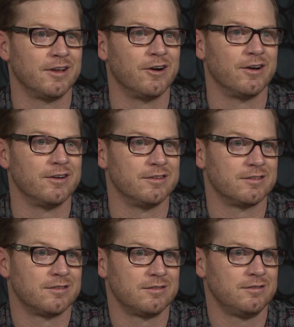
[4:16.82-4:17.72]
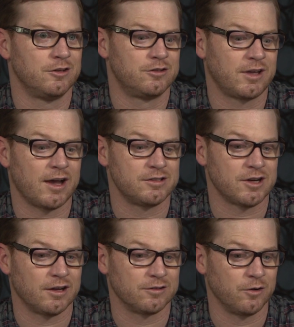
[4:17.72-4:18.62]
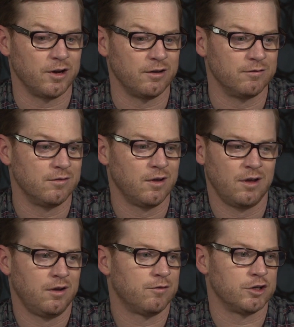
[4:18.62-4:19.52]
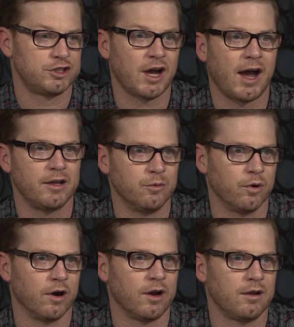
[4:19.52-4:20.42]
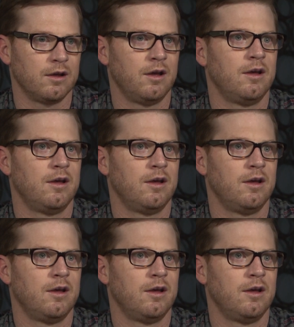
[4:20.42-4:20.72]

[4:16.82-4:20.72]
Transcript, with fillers: You know, your child's going in for a shot, you worry.